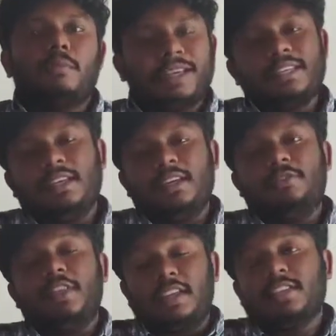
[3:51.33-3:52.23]
Basically,
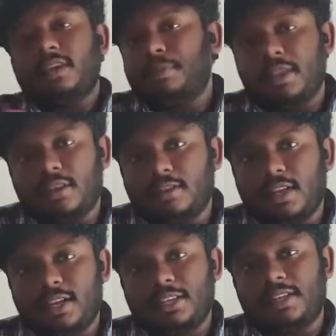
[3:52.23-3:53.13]
if that's something
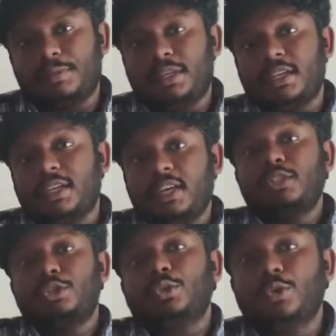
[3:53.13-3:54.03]
that is happening
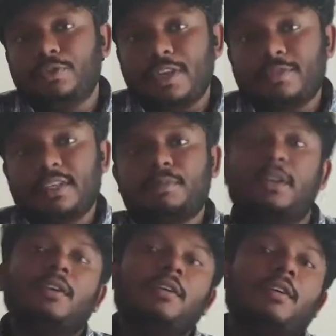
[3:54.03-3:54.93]
against you, if that's
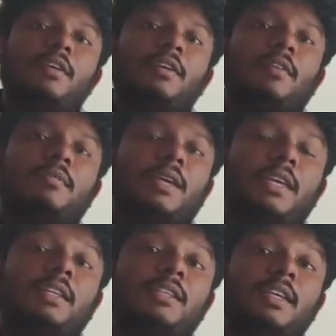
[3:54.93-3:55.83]
something
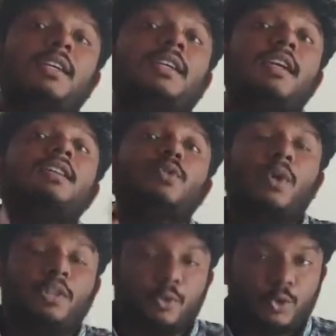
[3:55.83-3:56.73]
being said against
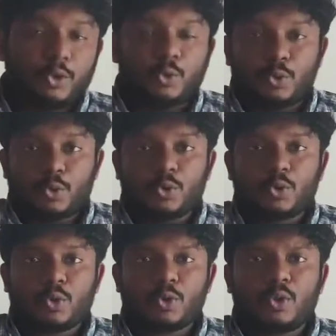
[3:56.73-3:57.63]
what you do,
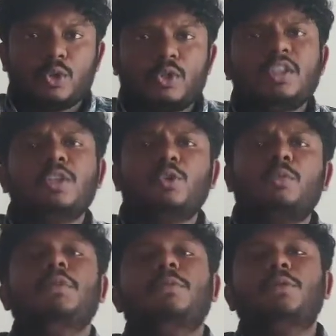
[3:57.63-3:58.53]
then you
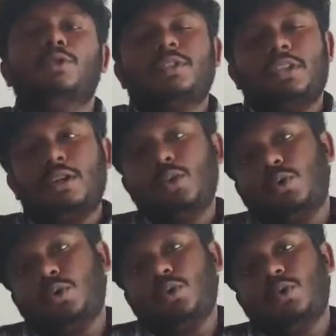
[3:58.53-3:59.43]
should be able to say no.